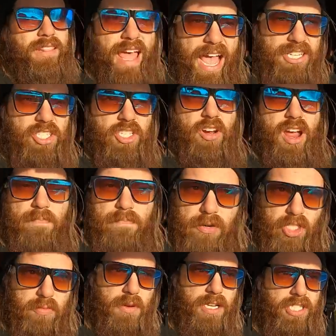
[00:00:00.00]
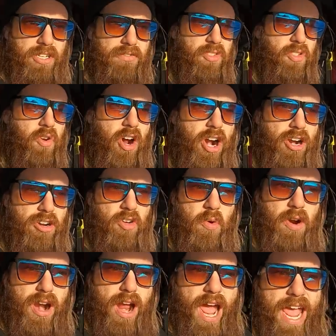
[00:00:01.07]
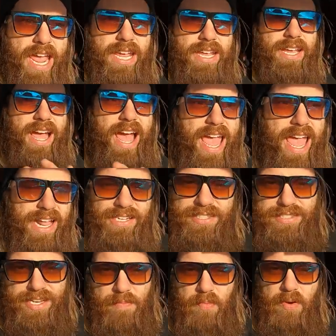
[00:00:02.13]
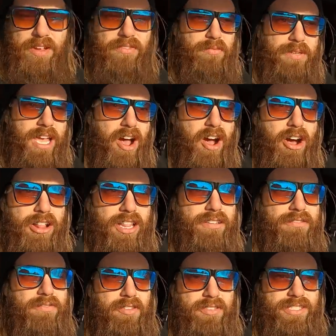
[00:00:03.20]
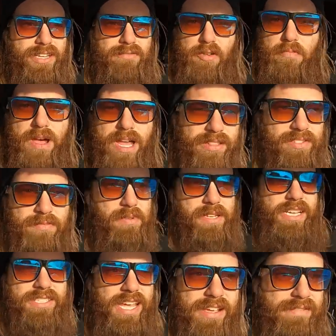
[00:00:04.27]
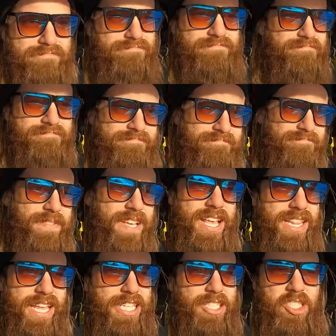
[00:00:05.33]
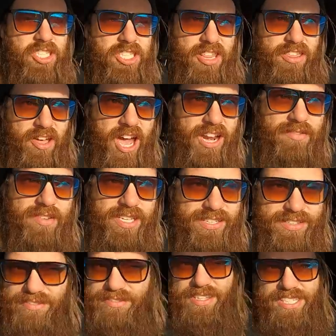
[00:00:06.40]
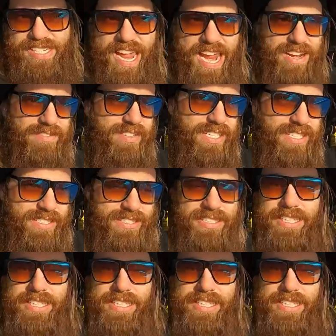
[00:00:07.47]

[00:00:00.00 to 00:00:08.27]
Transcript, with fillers: last year I pushed myself too hard to where I, I had to step away from cattle hauling for several months because I, like just the thought of it, the sight of it,